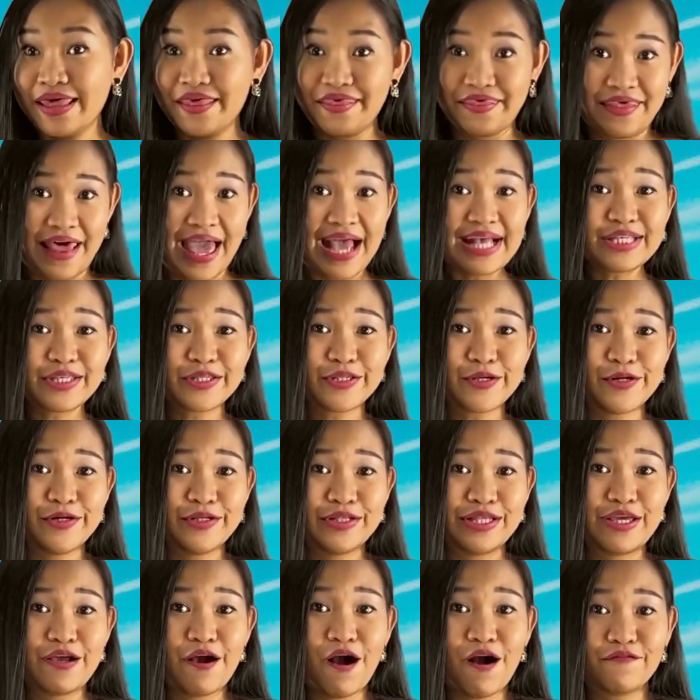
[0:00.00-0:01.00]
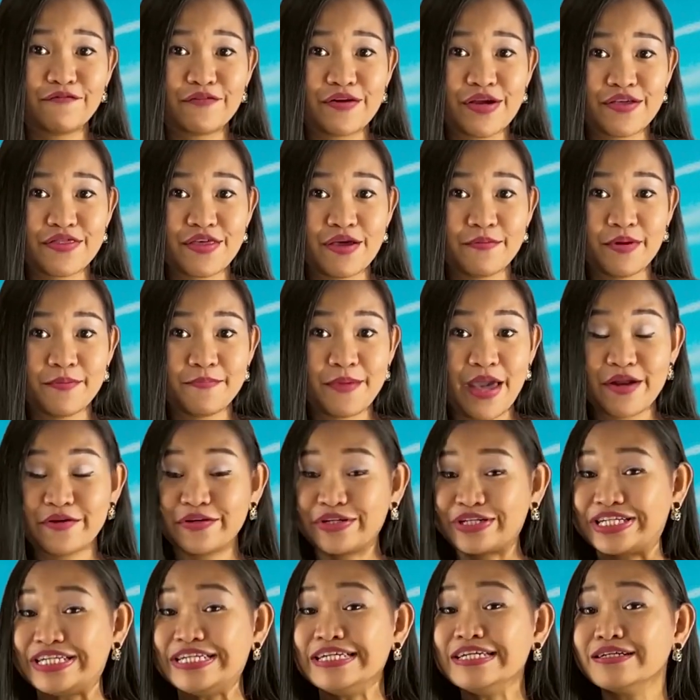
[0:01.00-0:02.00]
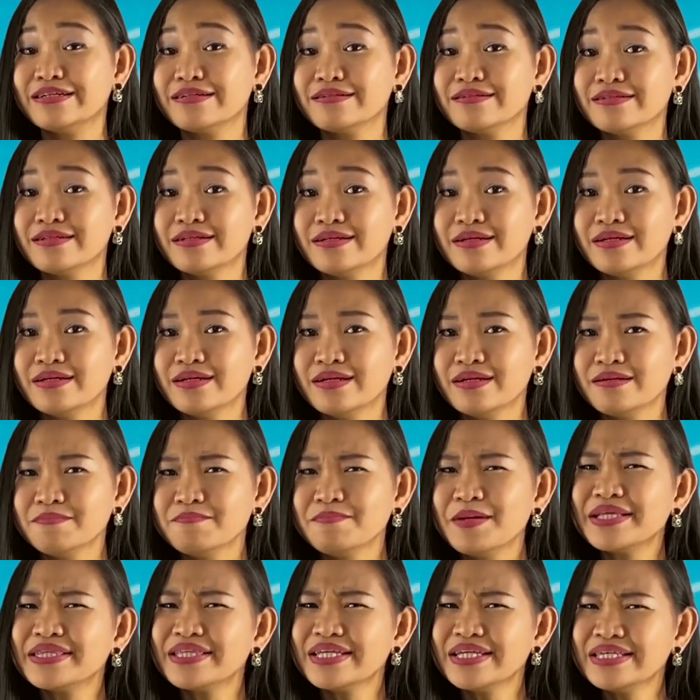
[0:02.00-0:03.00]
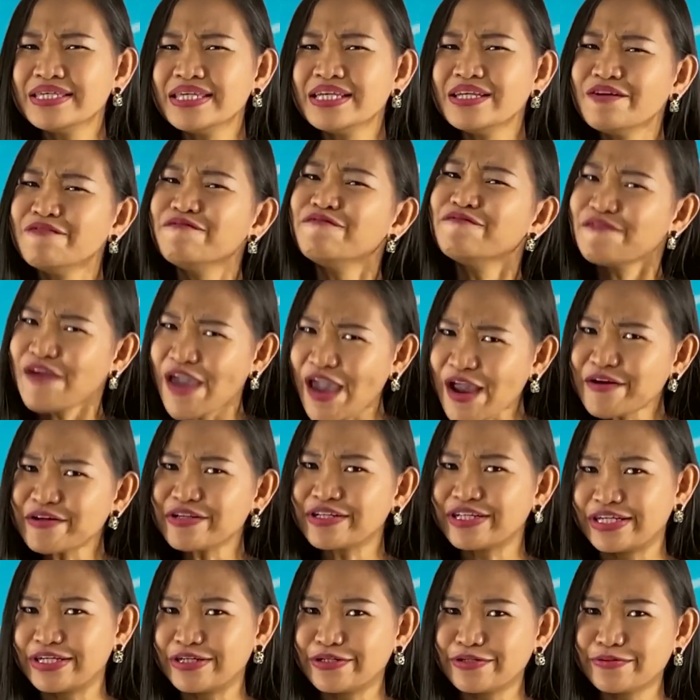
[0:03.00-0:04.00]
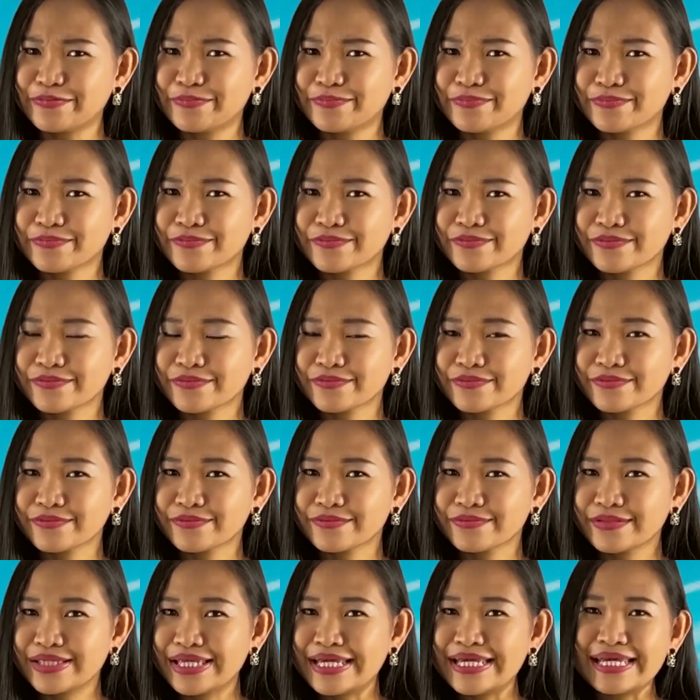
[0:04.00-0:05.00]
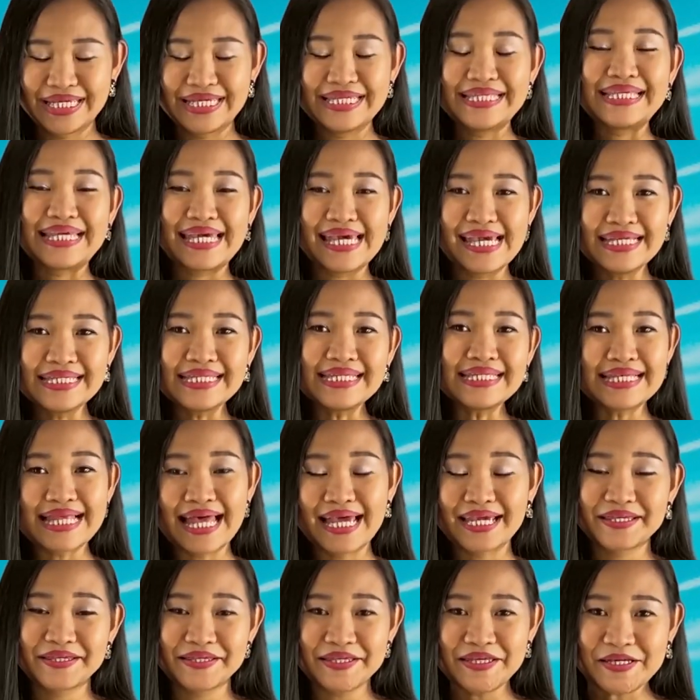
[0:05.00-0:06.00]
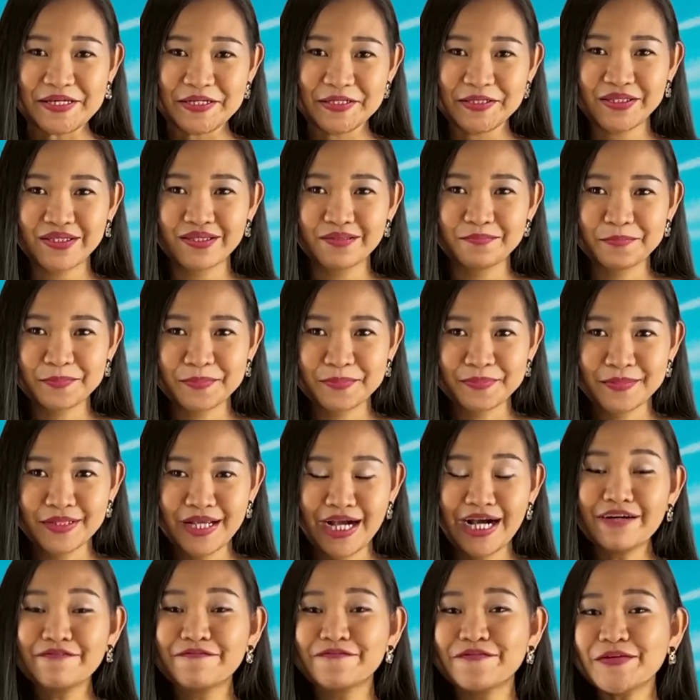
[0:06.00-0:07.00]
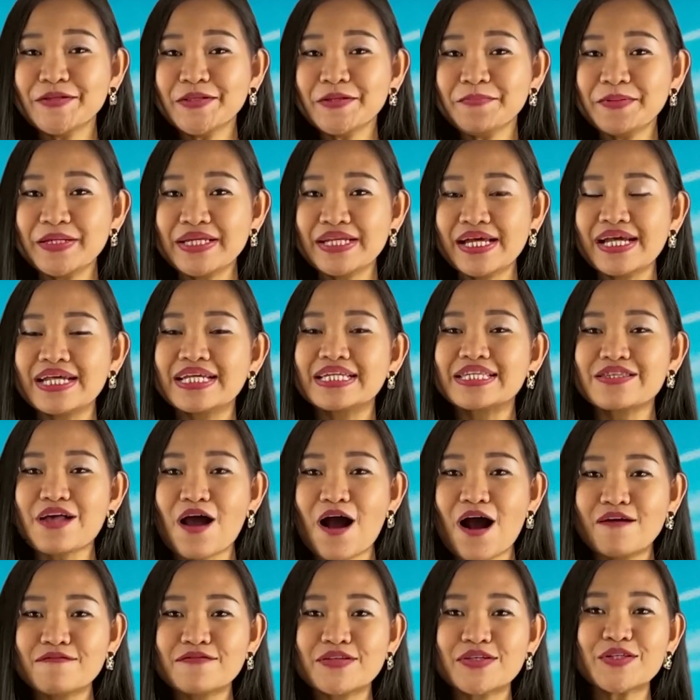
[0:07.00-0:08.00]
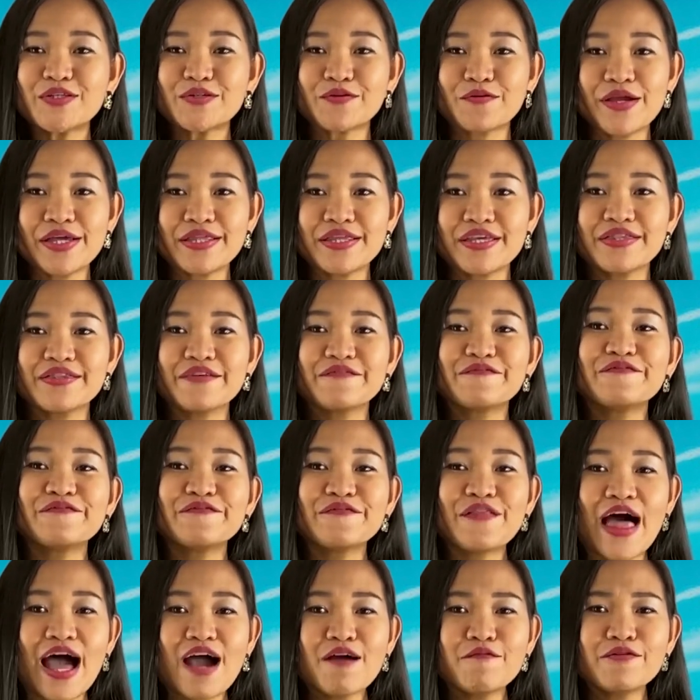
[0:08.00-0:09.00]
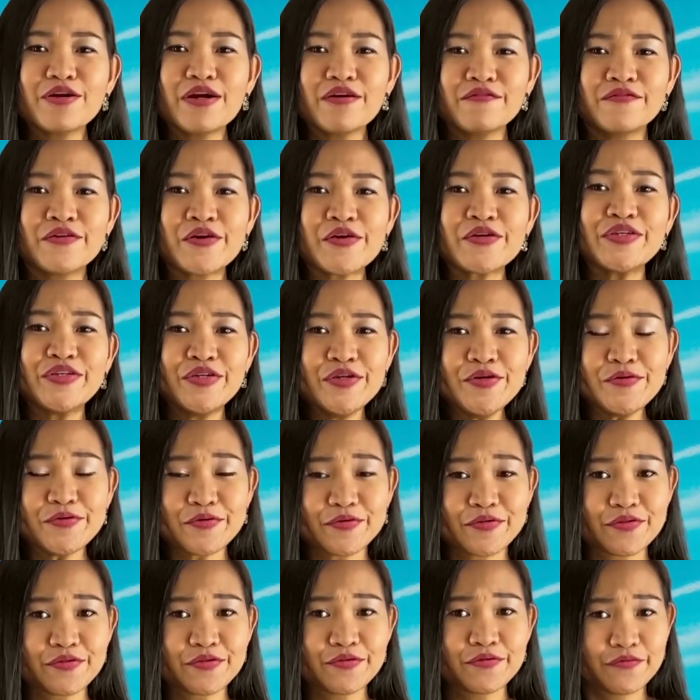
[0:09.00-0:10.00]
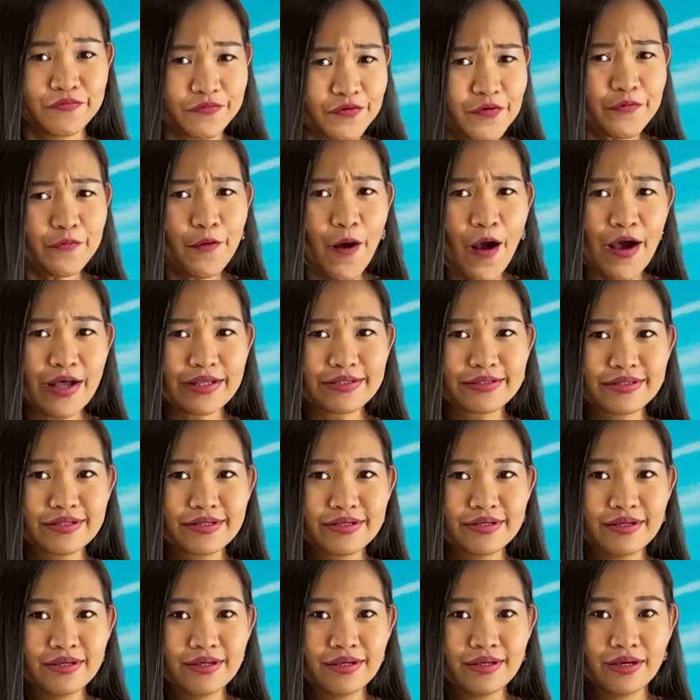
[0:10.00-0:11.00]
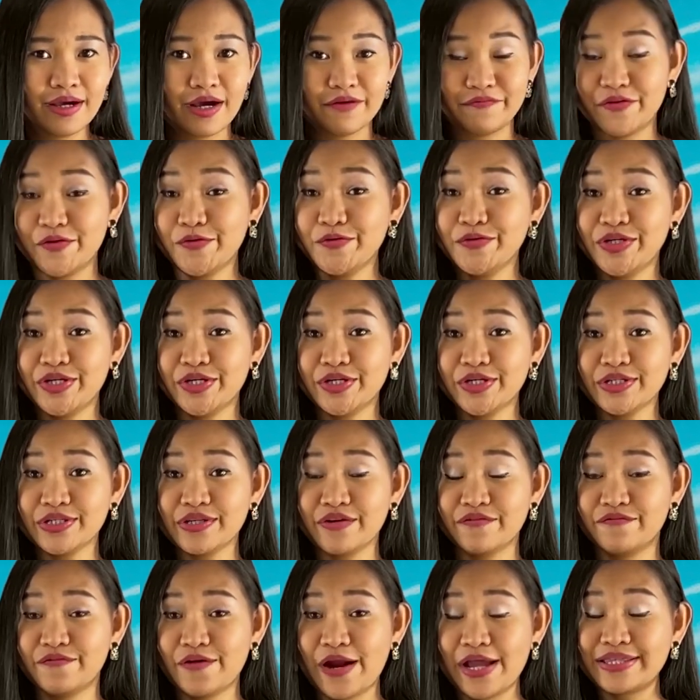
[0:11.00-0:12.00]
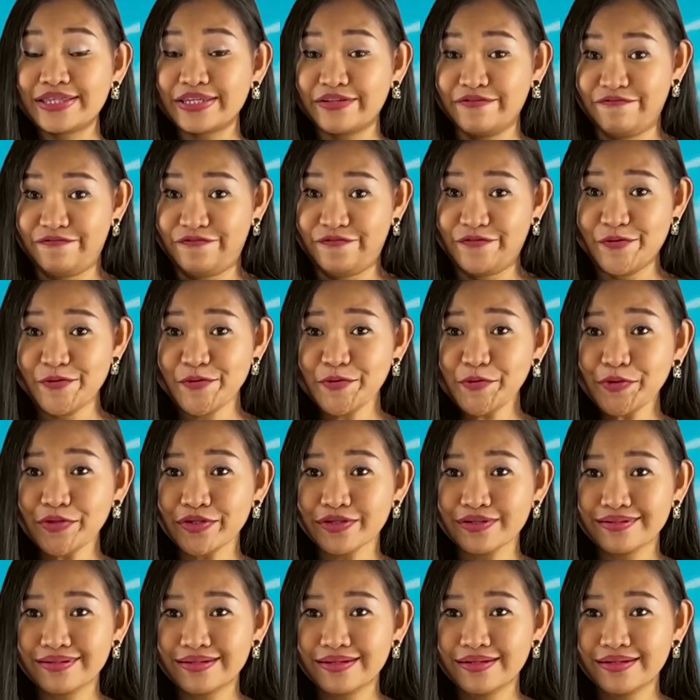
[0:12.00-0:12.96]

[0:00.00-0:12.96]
that's certainly offering them a better deal. But is it a fair deal? In cases like these, a Filipina is often trading the flower of her youth for what? A few years of rent and food?